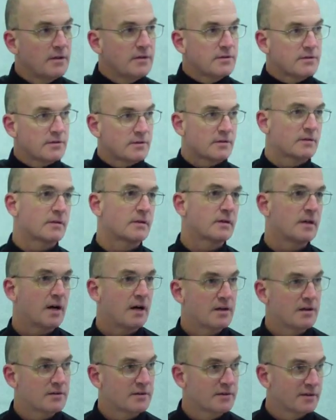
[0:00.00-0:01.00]
he's
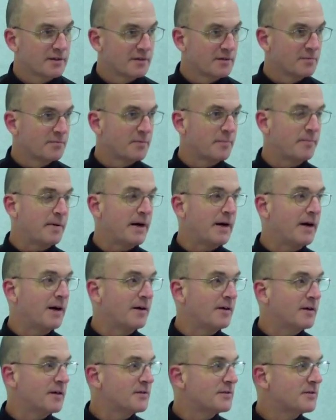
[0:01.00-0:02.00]
got his little
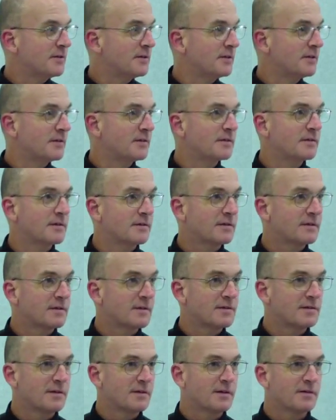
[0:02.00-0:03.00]
papyrus and
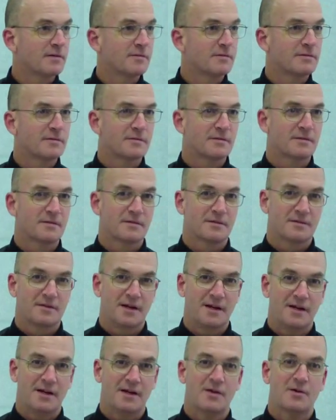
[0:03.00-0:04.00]
his little
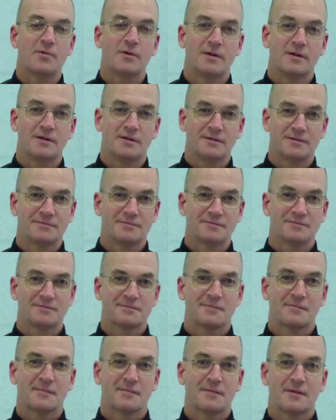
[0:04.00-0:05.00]
ink quill,
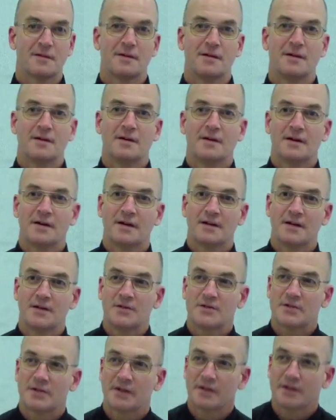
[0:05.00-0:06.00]
and
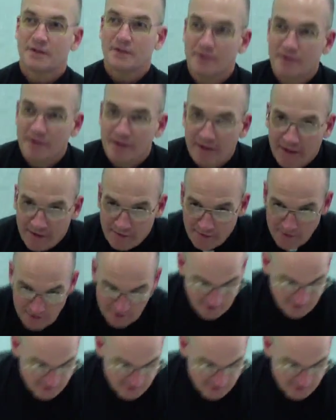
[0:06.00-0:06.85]
he's saying, okay, we're